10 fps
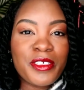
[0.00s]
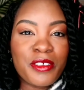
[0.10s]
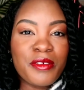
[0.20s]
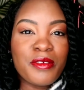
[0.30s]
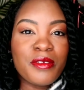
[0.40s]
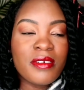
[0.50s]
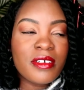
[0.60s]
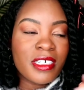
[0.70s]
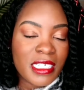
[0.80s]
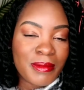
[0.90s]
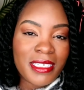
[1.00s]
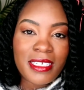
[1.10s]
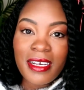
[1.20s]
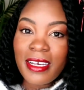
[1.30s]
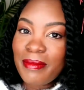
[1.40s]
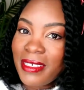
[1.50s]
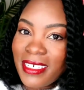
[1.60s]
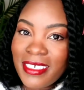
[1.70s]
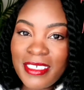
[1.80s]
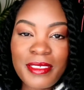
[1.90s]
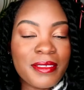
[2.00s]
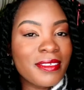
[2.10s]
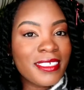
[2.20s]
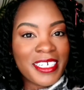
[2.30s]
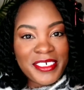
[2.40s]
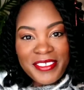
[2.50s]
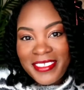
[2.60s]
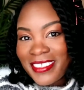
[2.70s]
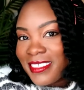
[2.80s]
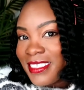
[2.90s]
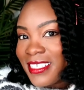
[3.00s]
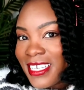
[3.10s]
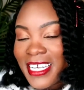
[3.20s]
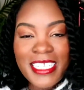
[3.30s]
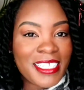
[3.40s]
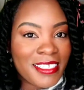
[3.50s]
maybe closer to Christmas time because, you know,